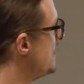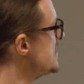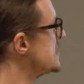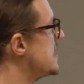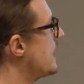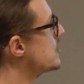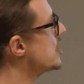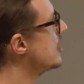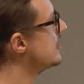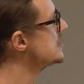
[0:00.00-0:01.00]
This is another
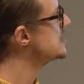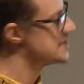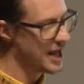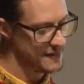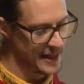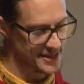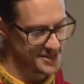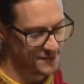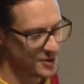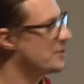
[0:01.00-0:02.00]
chart. This is not
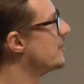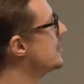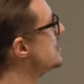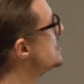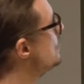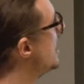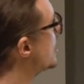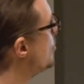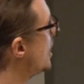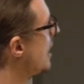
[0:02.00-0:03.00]
that difficult to
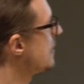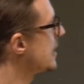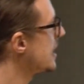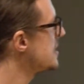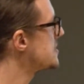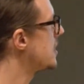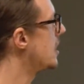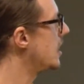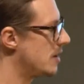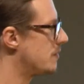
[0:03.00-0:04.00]
make, but I think that it's
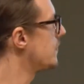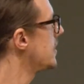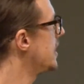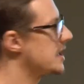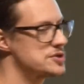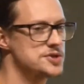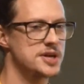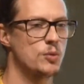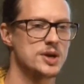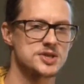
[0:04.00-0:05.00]
a really
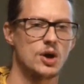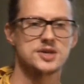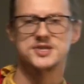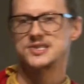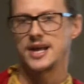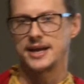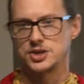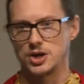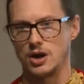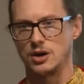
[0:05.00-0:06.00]
interesting one. It's called a
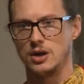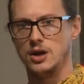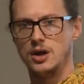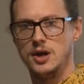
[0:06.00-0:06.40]
slant chart.